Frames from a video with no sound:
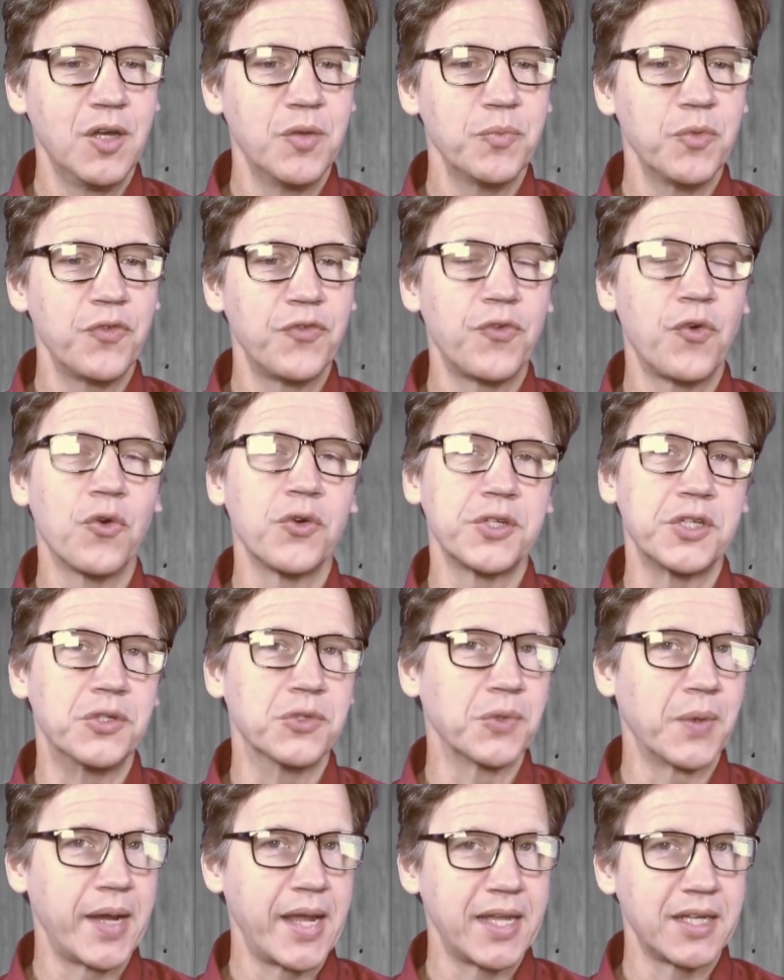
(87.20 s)
before you
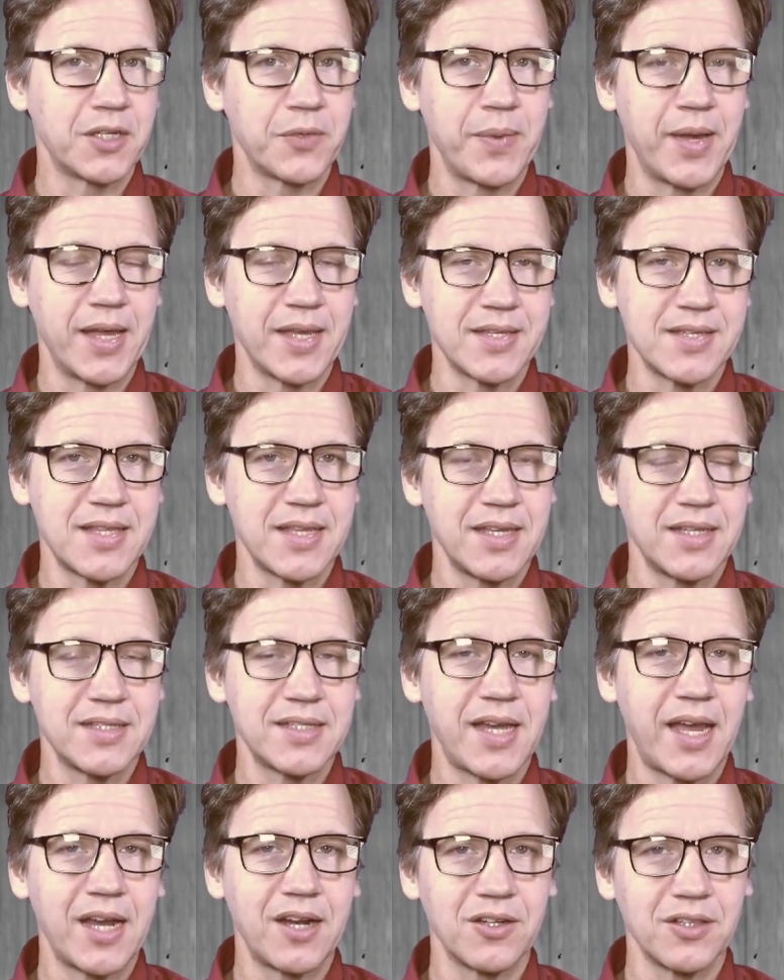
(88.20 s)
randomize the
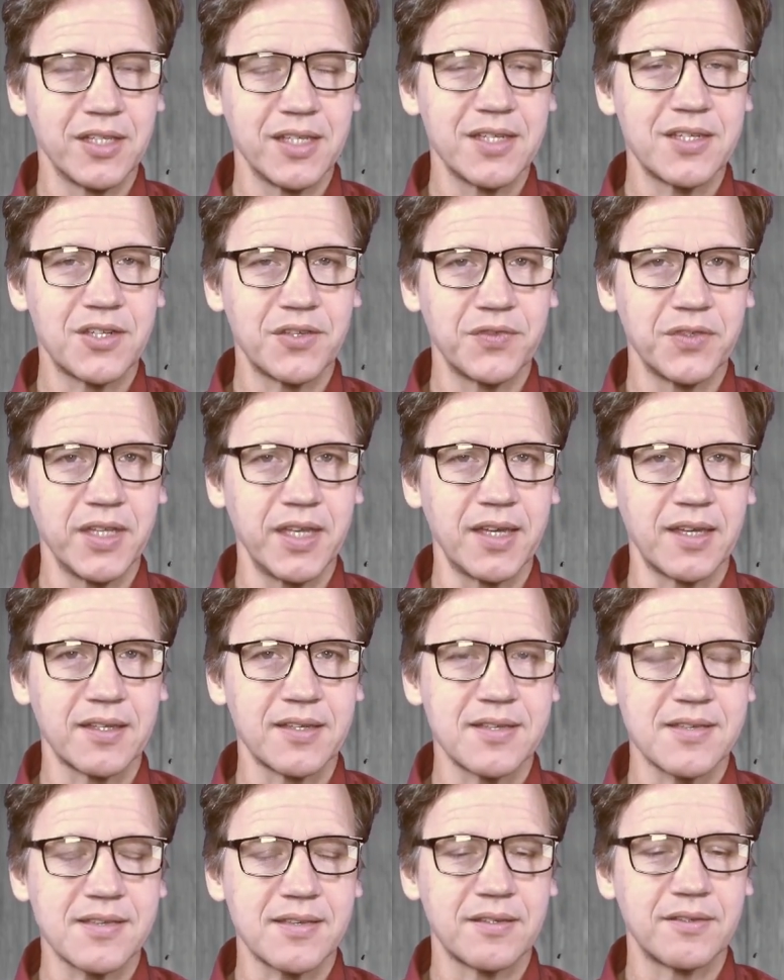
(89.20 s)
entire list of
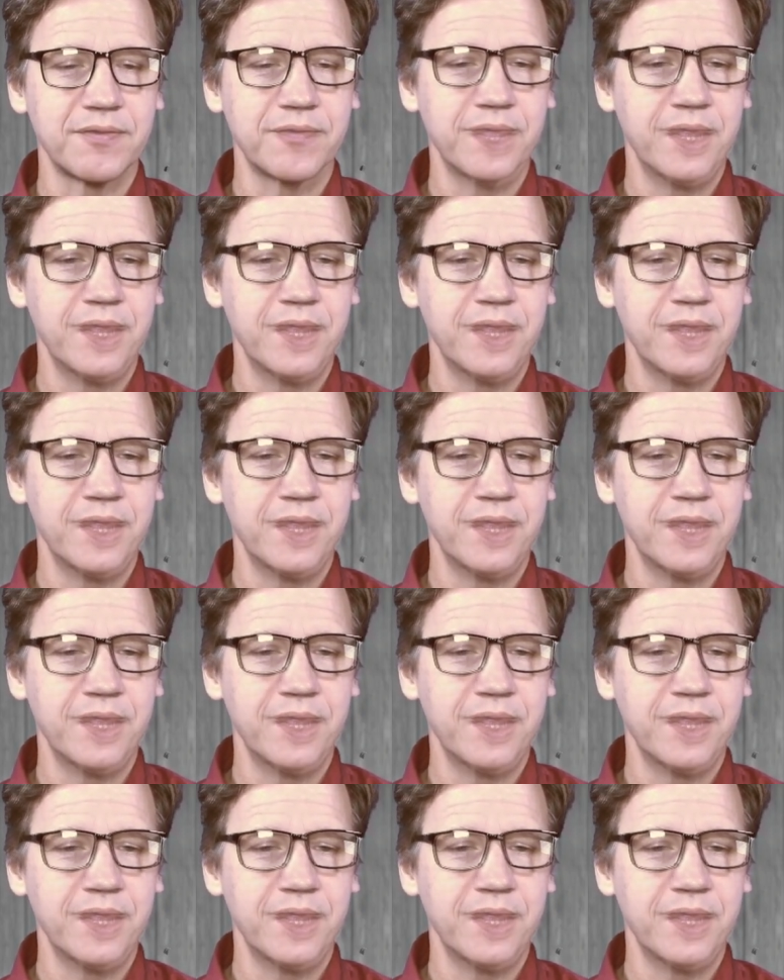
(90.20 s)
licks.